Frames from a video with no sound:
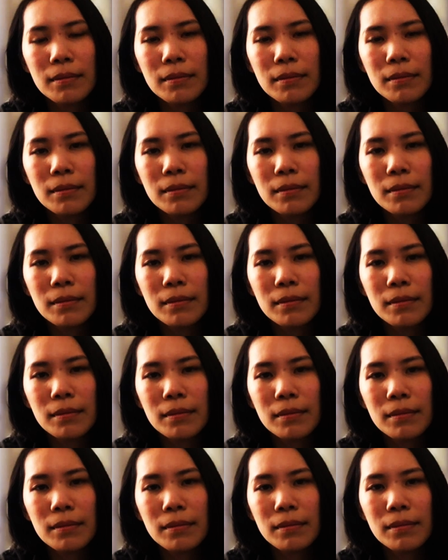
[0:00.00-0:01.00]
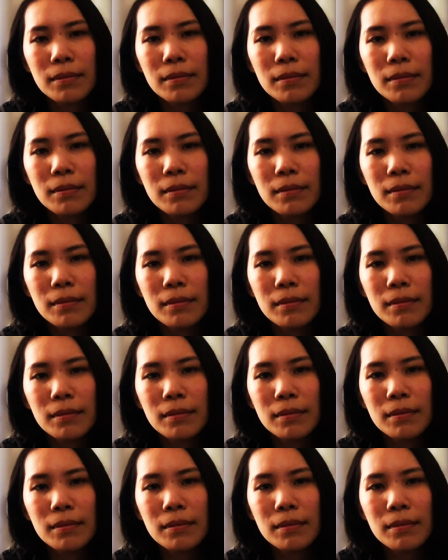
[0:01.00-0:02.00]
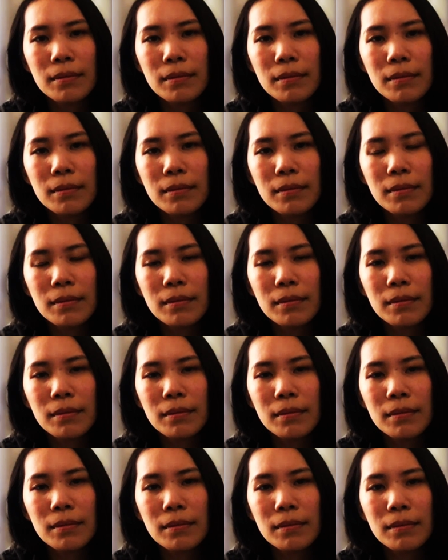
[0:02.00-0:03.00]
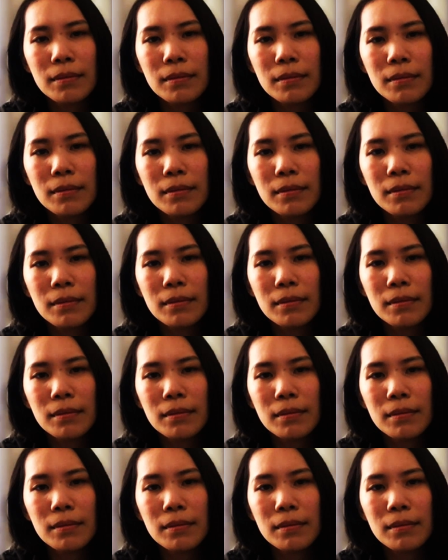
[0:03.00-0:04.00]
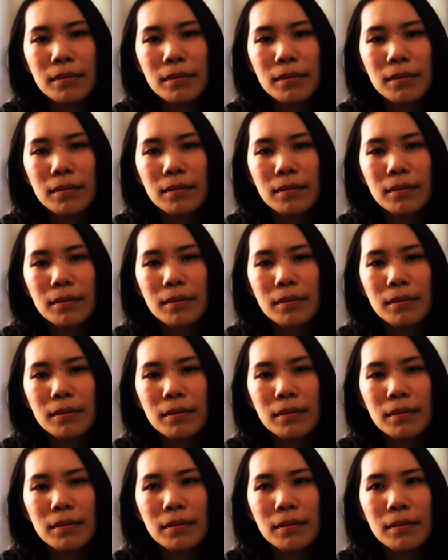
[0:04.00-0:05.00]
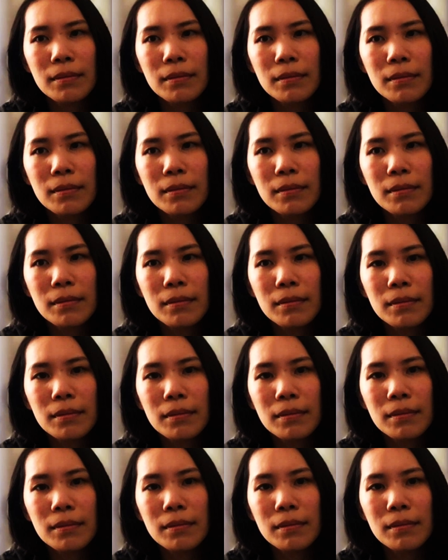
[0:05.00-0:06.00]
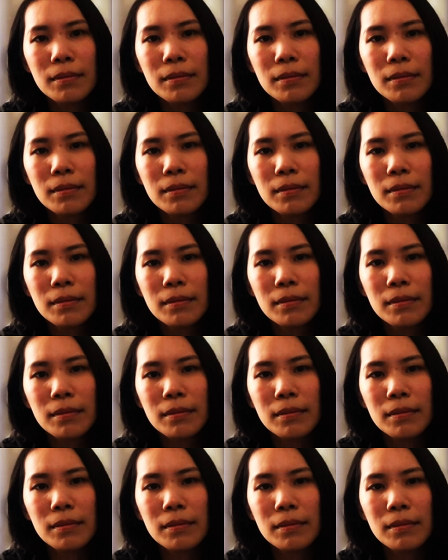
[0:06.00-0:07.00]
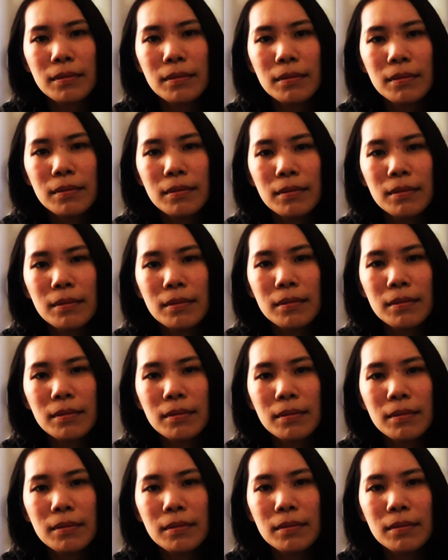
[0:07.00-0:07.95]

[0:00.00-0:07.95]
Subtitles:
[no speech]